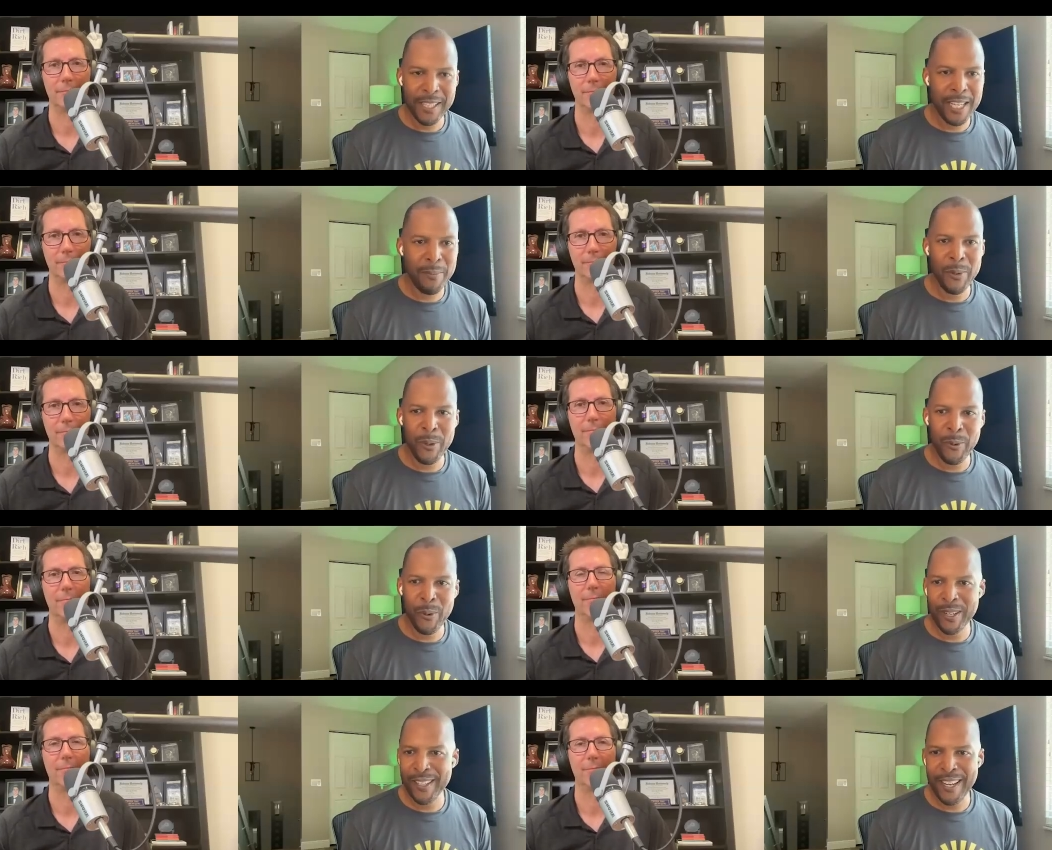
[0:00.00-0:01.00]
Speaker 1: and keep doing the
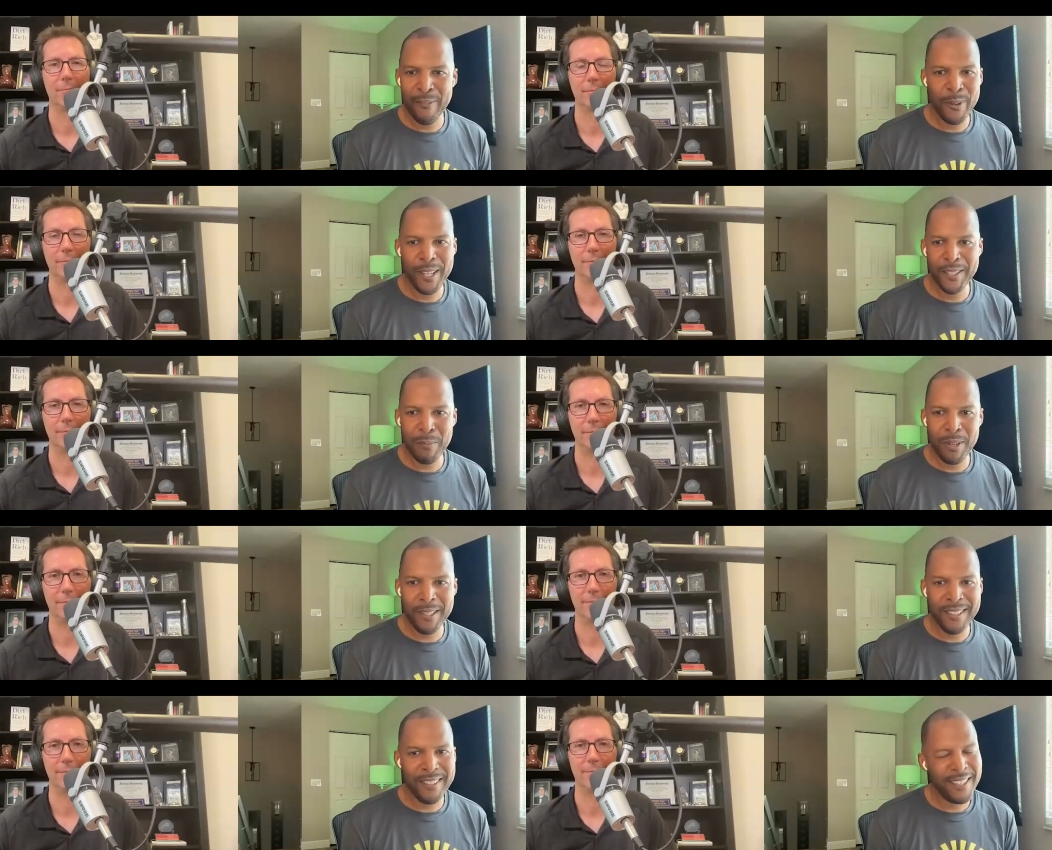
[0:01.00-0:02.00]
work. Everything's a
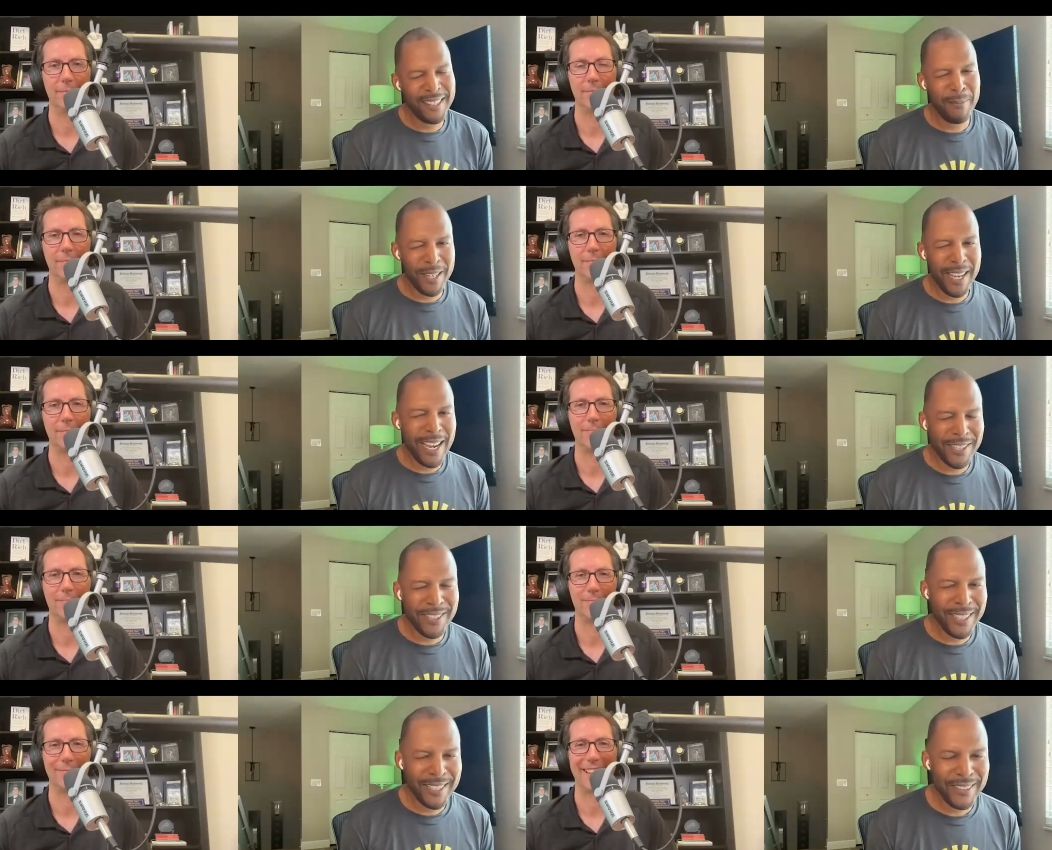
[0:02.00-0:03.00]
bunt, except
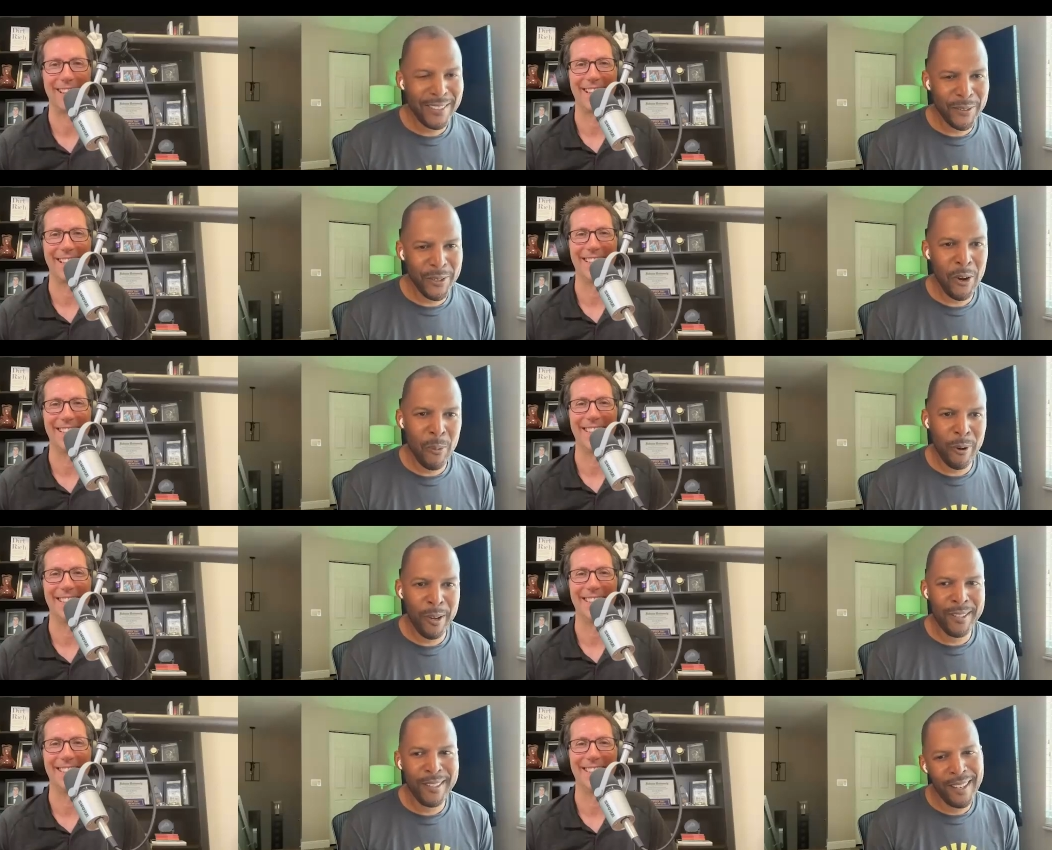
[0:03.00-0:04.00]
occasionally there's a home
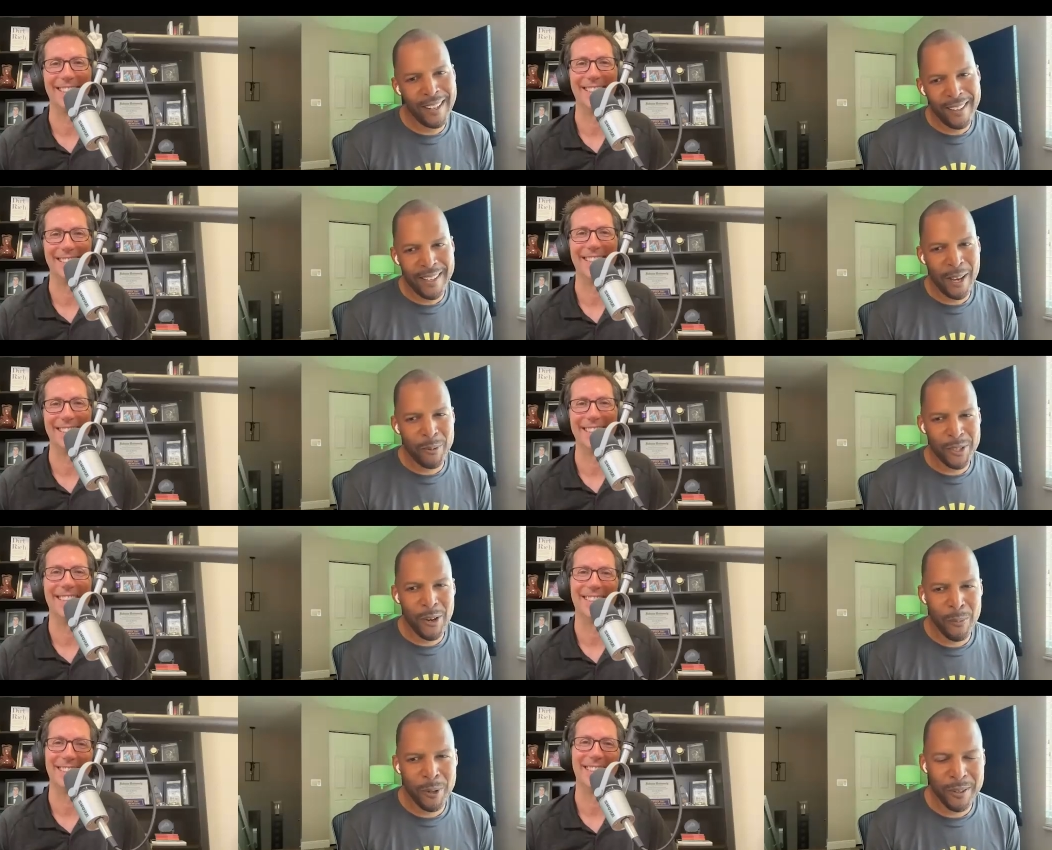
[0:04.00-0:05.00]
run, and that was a
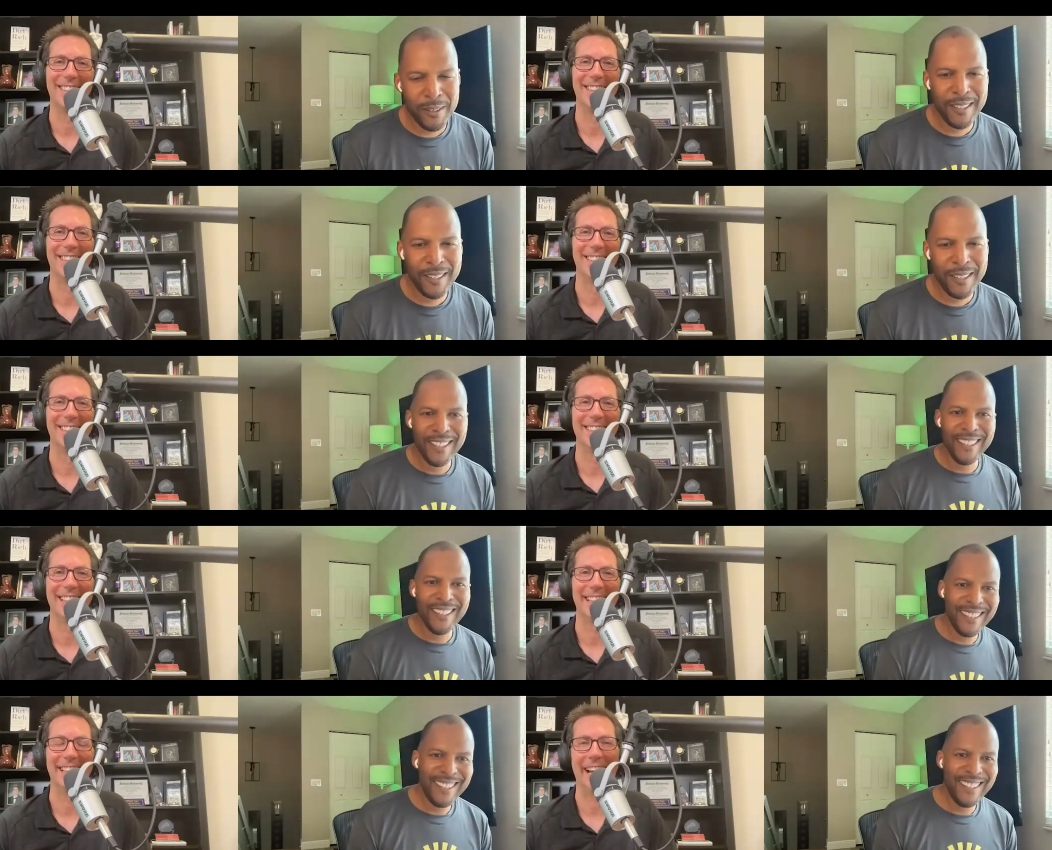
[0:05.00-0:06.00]
homer.
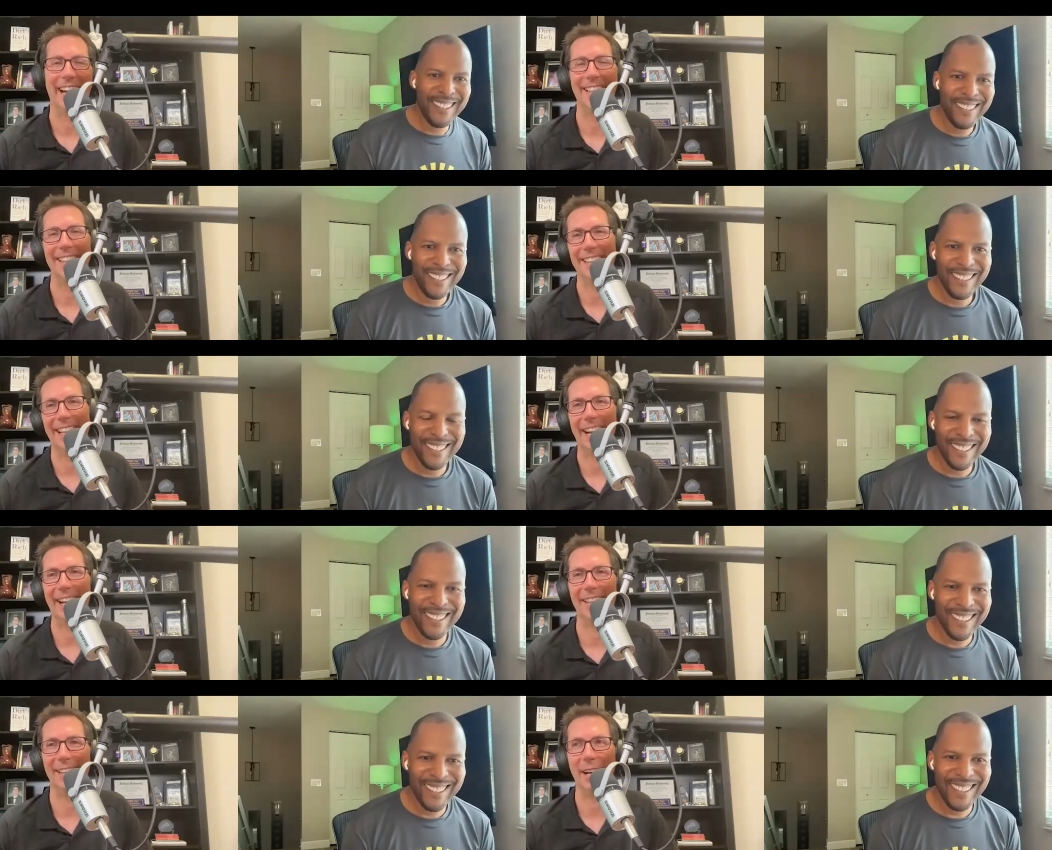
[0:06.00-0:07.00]
Speaker 2: Yeah. Yeah.
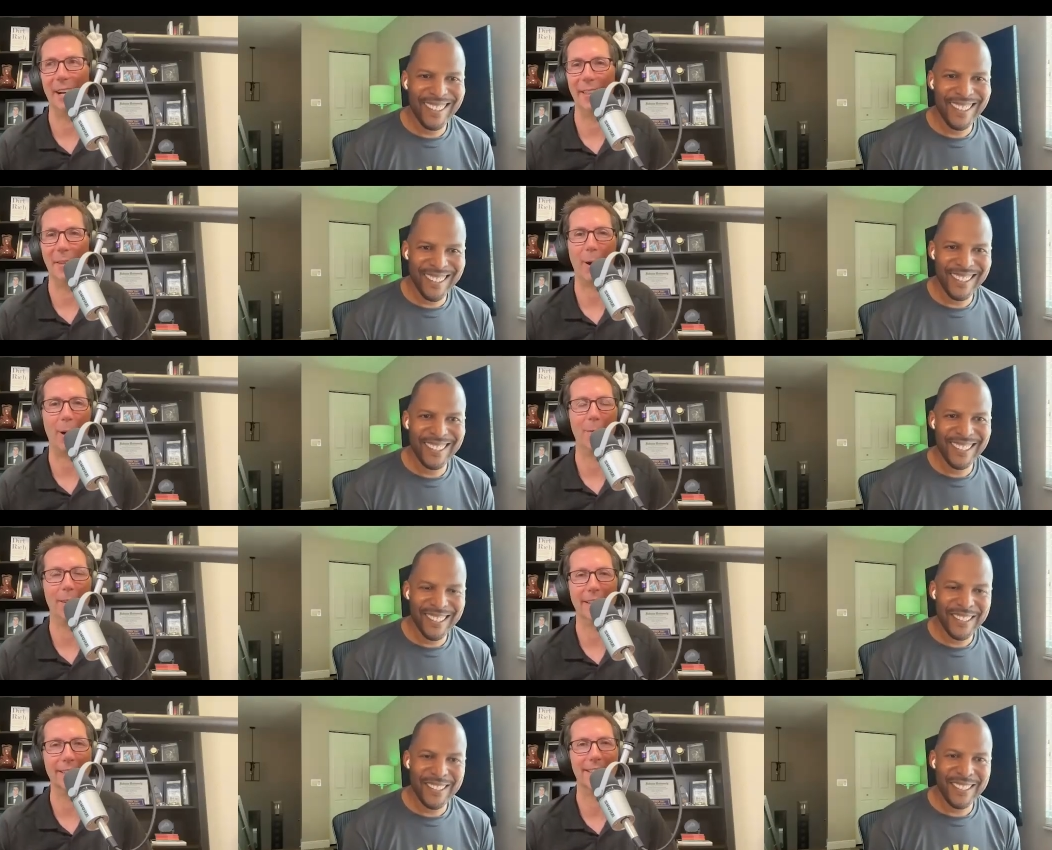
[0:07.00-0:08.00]
Uh, the uh,
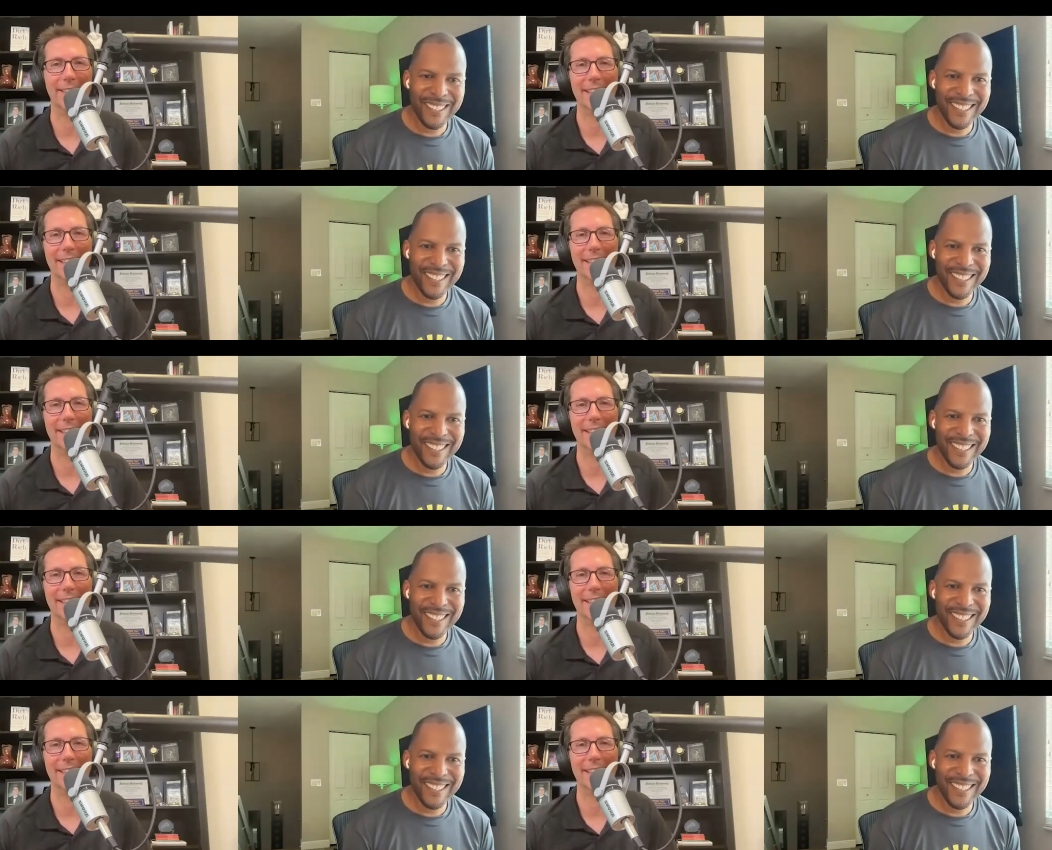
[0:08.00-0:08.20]
Parmerleys